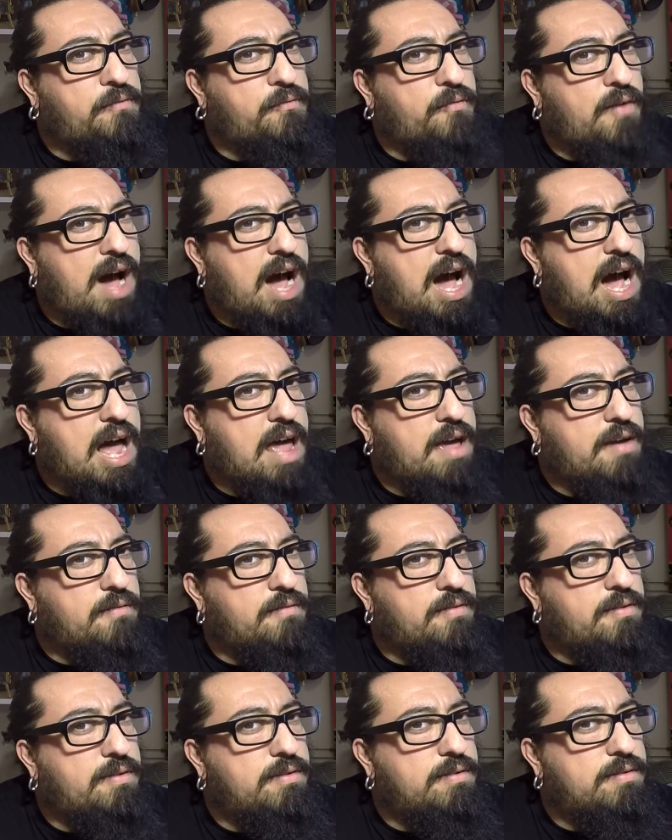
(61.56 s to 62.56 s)

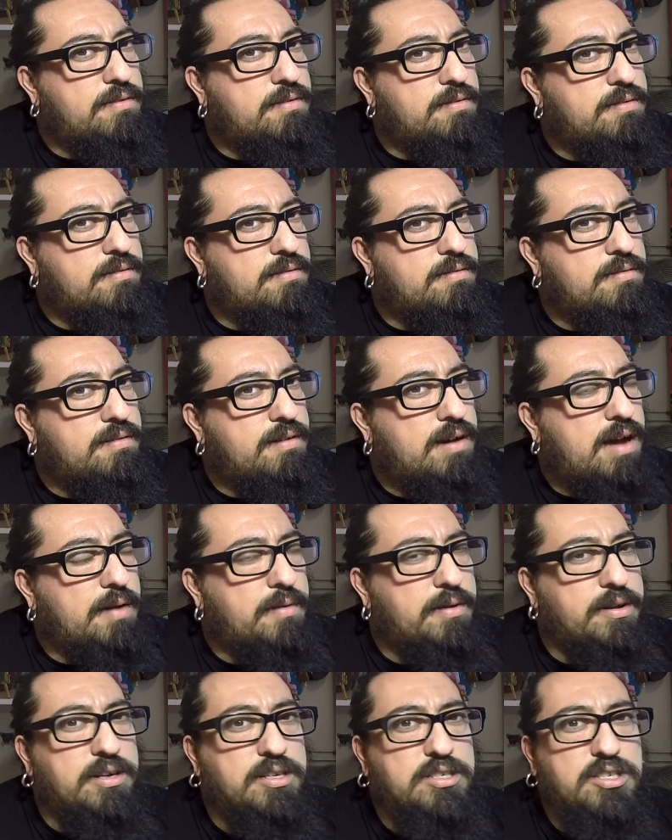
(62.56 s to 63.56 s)
5. I'm
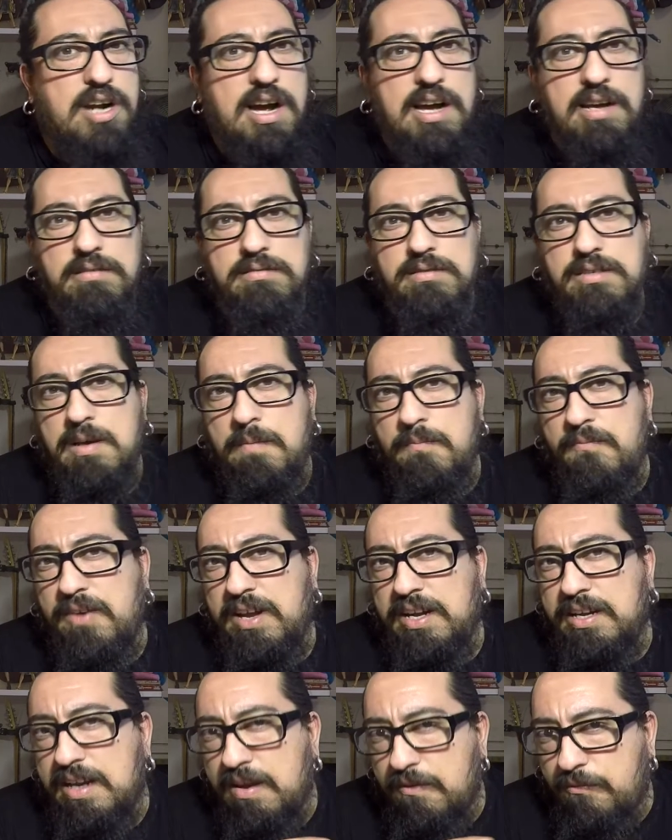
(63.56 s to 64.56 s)
gonna try
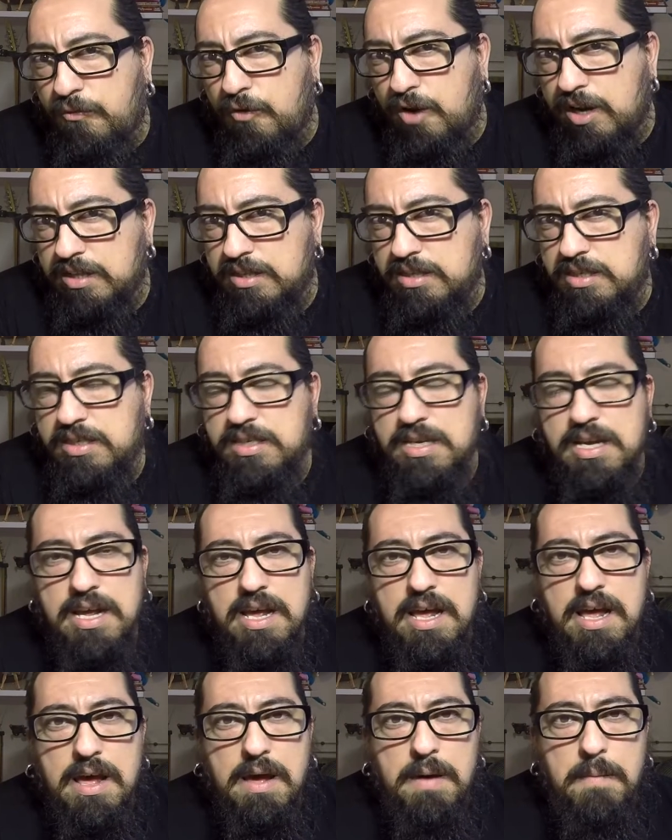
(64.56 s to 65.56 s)
something different.
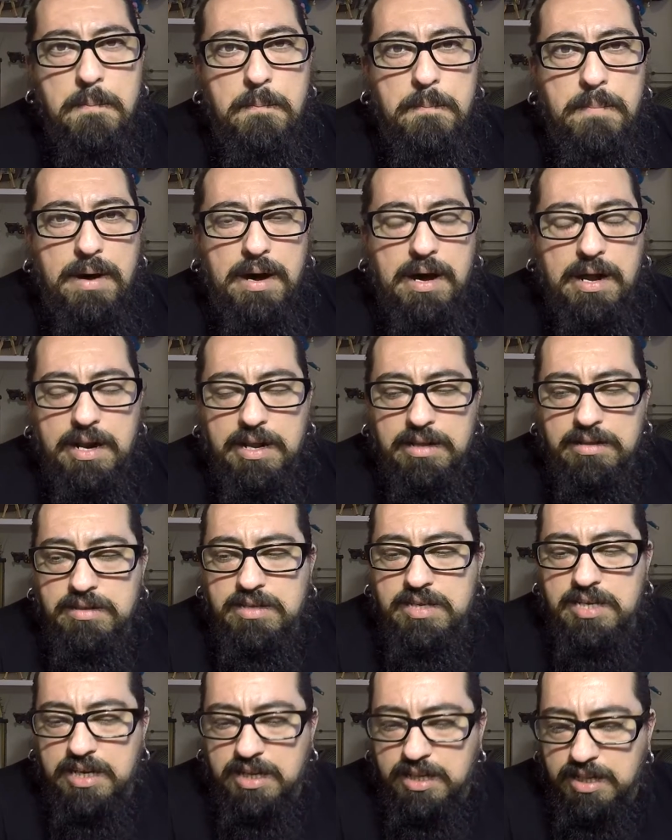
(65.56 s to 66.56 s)
But
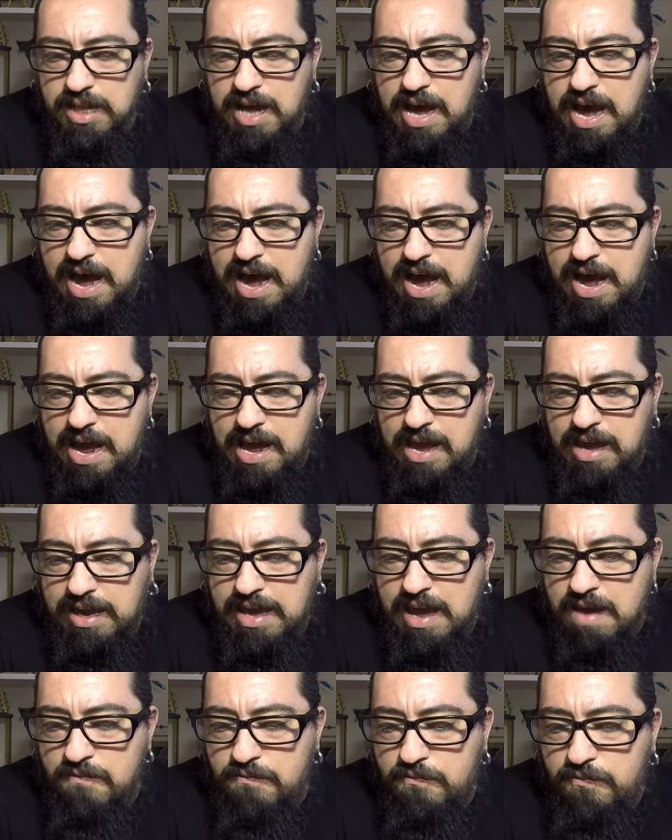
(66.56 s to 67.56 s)
until I
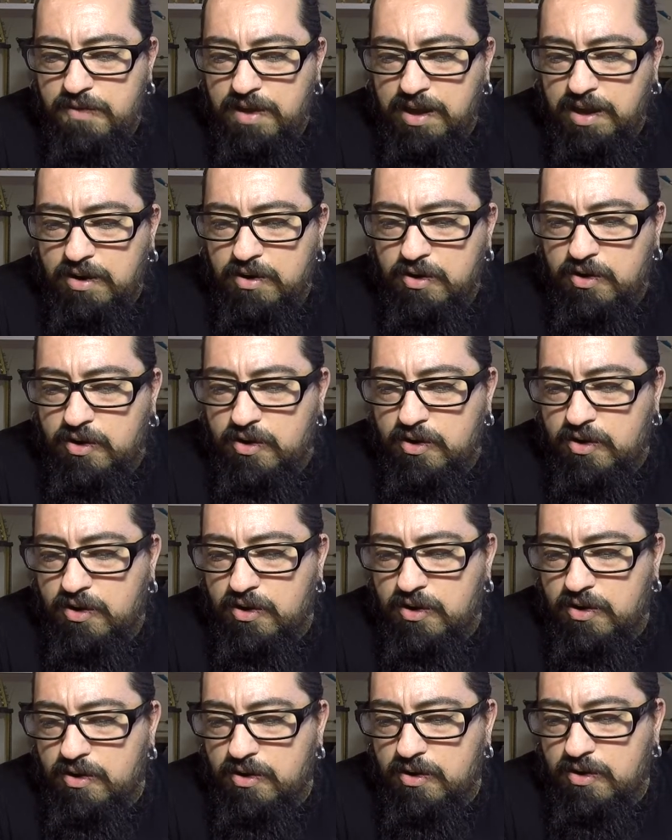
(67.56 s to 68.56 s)
can
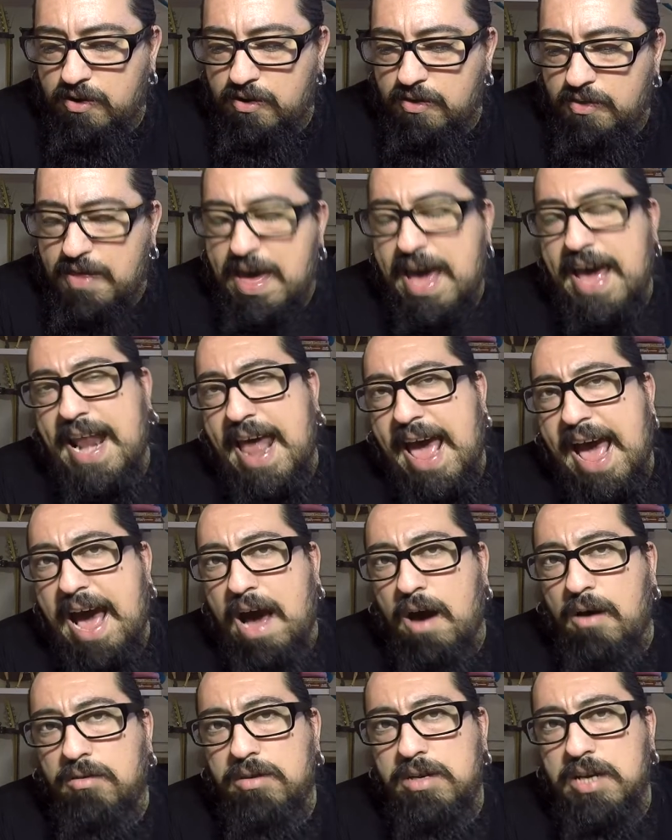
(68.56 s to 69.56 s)
figure that
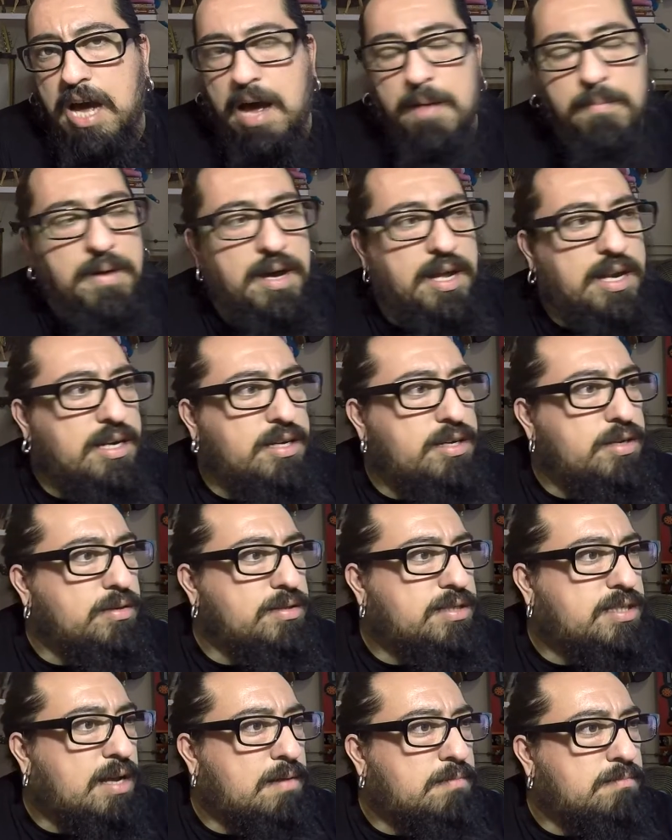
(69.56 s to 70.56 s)
out, I'm gonna do
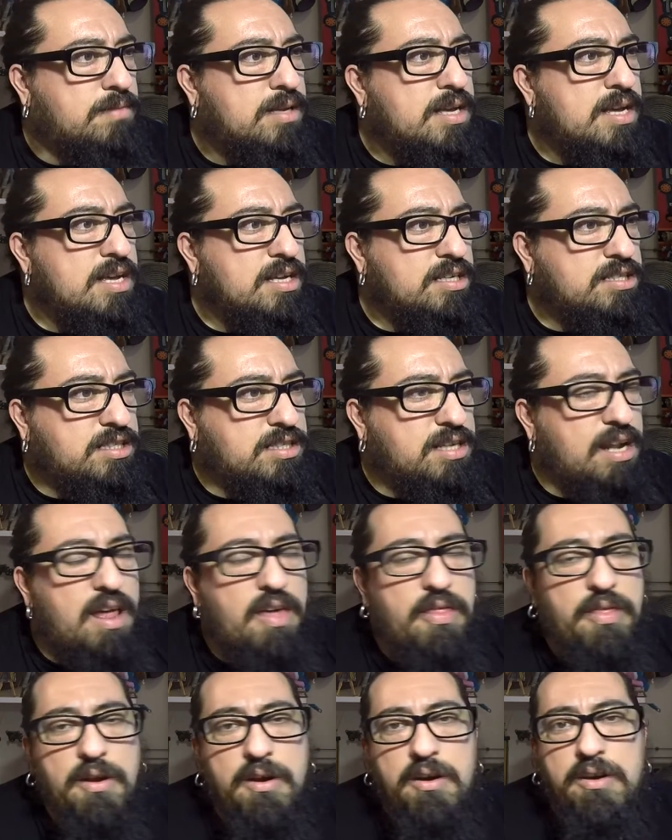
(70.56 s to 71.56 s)
some
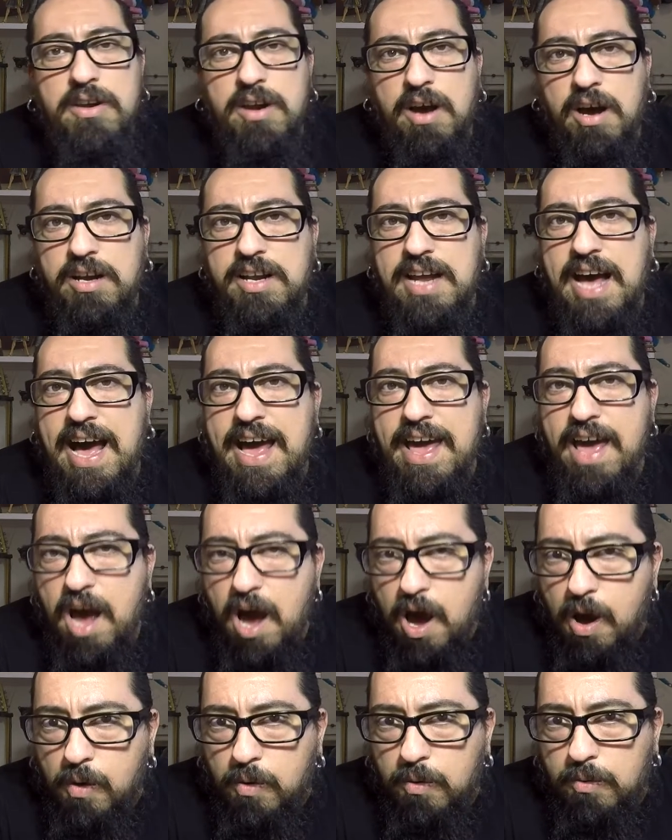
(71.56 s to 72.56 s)

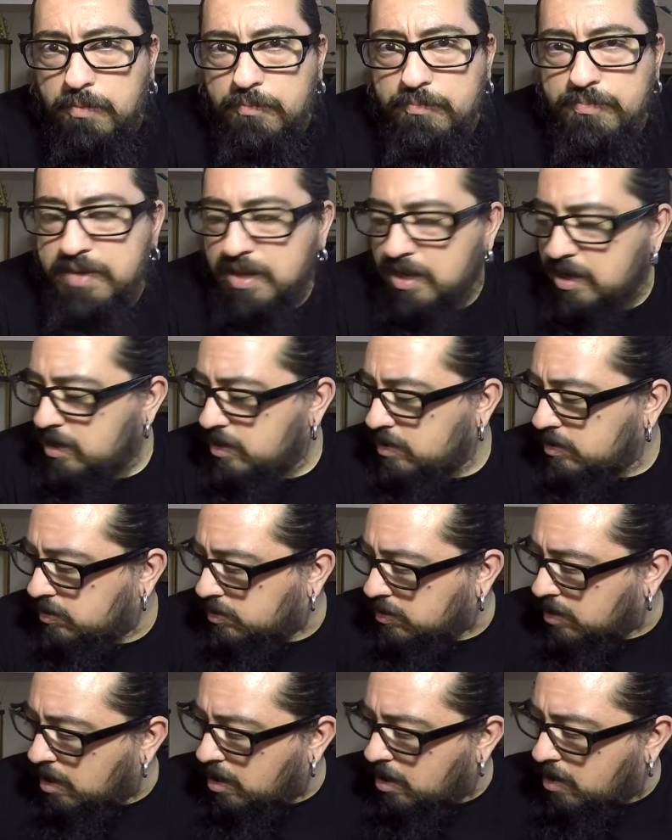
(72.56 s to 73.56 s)
Slither.io.
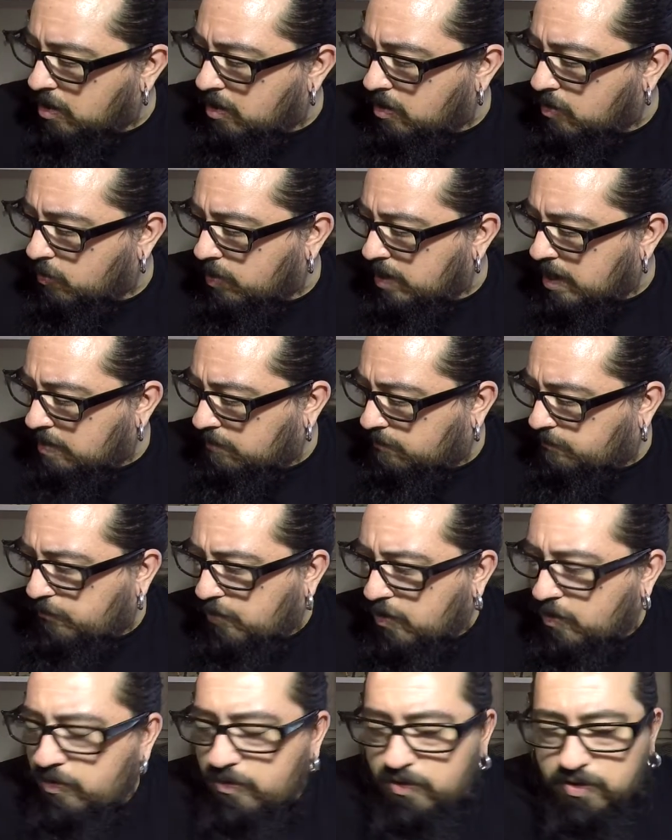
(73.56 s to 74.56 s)
So without
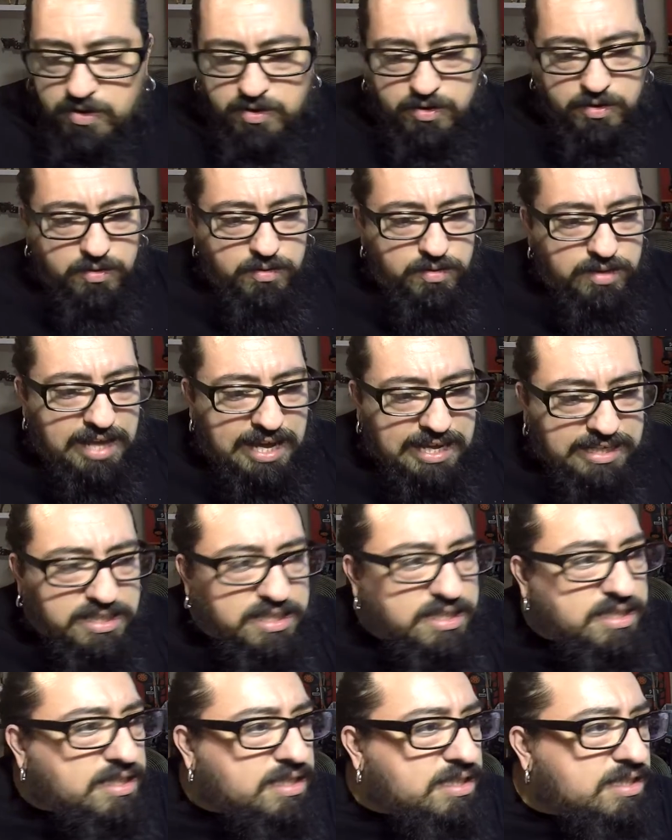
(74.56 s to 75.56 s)
further ado,
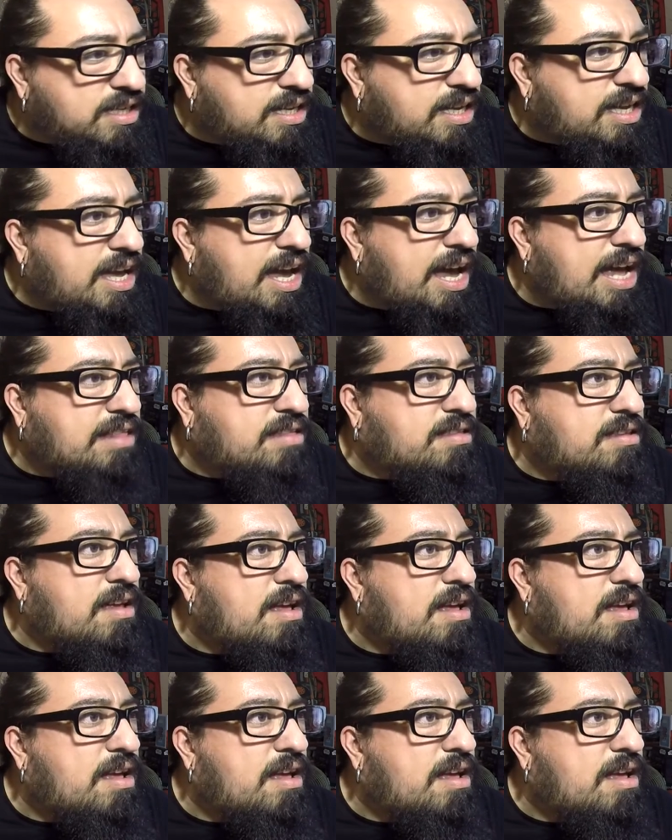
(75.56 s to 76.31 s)
let's get